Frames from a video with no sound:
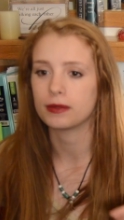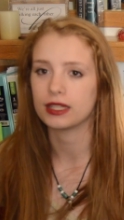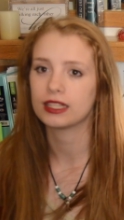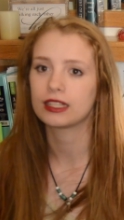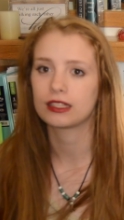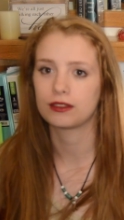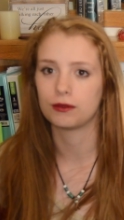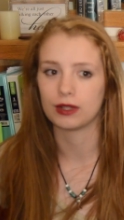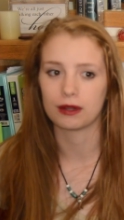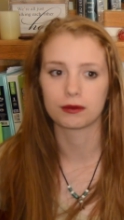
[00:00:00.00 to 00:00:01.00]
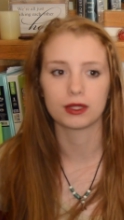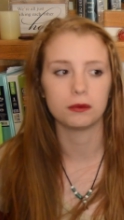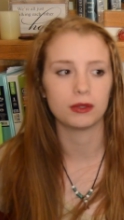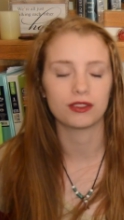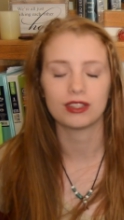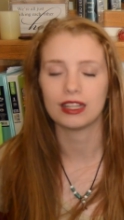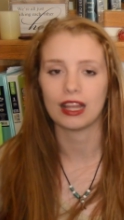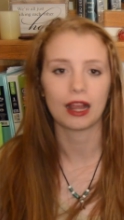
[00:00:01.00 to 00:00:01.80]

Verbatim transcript: big, when I'm really busy,